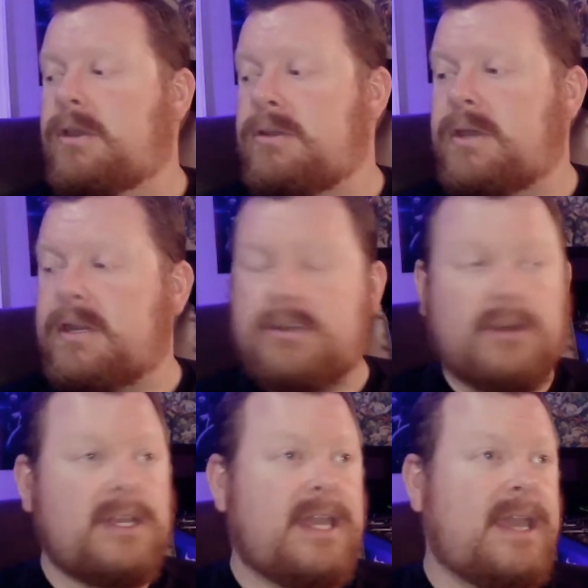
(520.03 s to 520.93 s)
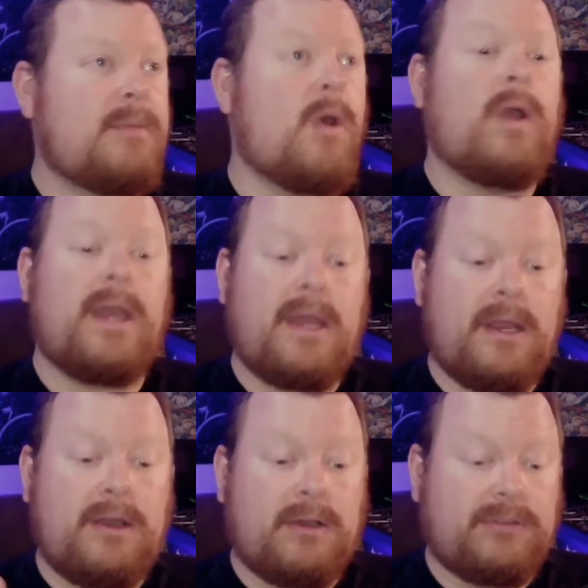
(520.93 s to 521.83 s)
You get a dirty game,
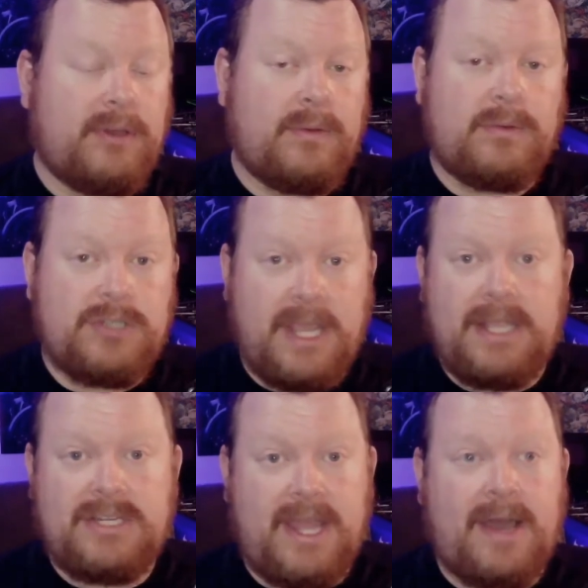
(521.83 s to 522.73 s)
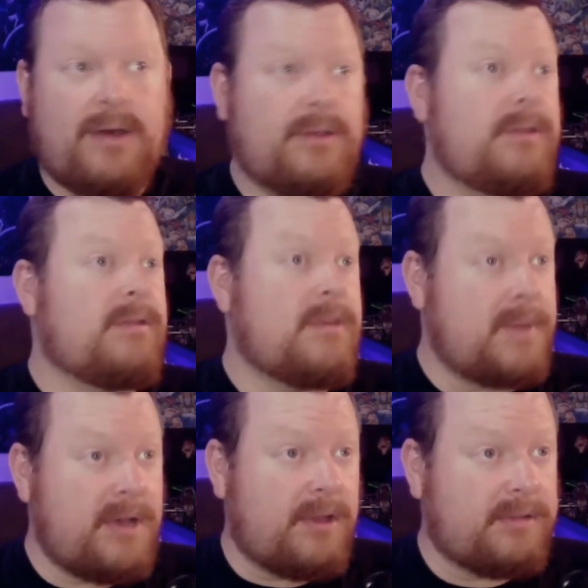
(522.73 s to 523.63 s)
and also change out the
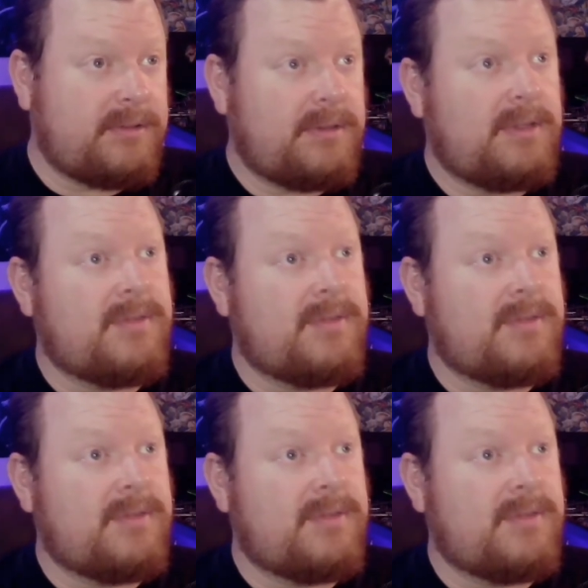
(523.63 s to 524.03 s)
balls. You've